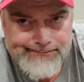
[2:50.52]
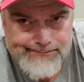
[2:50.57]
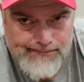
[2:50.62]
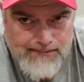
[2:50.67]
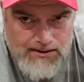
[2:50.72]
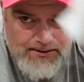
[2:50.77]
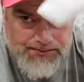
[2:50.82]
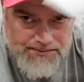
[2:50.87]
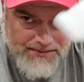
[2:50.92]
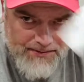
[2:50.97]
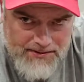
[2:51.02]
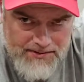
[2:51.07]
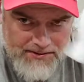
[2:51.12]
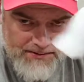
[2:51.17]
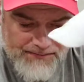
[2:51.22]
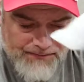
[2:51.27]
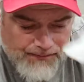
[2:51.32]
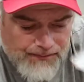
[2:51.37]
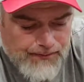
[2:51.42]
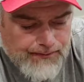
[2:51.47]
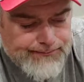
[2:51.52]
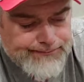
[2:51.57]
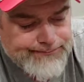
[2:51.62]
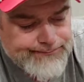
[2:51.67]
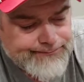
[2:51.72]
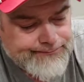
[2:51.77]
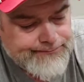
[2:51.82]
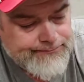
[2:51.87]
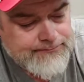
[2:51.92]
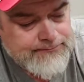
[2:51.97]
That's what this is for.
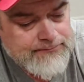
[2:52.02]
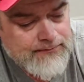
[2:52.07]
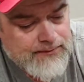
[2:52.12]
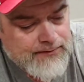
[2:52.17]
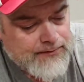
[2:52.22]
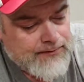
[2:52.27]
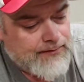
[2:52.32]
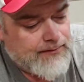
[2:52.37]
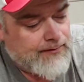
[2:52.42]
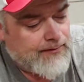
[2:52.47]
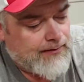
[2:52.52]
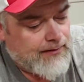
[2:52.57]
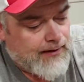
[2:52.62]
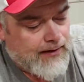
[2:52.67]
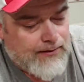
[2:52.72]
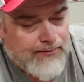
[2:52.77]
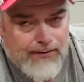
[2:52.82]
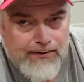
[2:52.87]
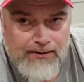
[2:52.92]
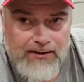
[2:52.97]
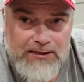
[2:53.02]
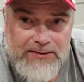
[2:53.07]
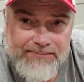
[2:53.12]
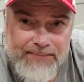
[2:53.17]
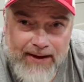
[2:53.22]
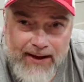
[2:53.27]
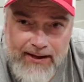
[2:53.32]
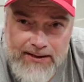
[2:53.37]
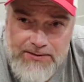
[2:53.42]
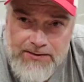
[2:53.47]
Anyway, these
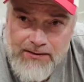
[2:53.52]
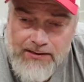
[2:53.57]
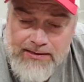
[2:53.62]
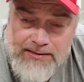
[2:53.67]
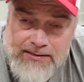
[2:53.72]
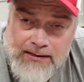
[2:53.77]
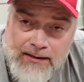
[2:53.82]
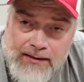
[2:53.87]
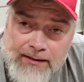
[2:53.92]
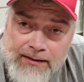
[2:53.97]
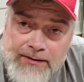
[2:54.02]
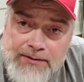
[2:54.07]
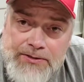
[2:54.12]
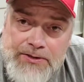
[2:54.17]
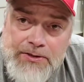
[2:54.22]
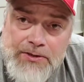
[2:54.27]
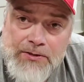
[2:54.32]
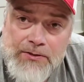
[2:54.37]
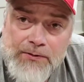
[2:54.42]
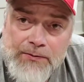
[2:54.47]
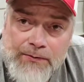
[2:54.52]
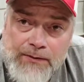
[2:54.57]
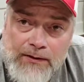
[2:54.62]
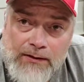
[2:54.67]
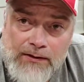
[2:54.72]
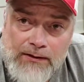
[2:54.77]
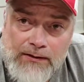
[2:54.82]
bags are designed to